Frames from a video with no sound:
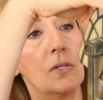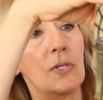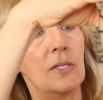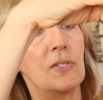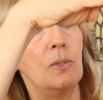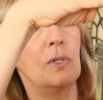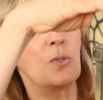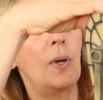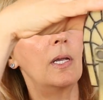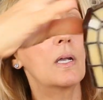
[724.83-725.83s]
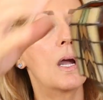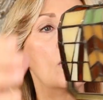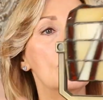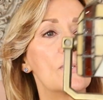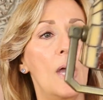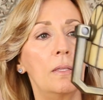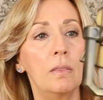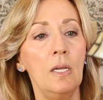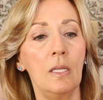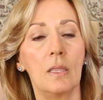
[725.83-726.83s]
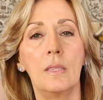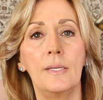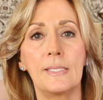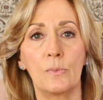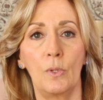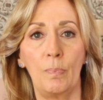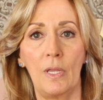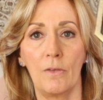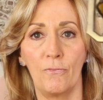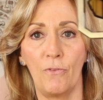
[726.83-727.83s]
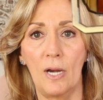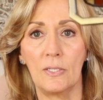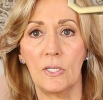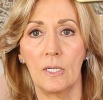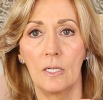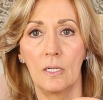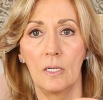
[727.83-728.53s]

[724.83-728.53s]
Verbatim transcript: So let's see which way it goes. I think this would be the front.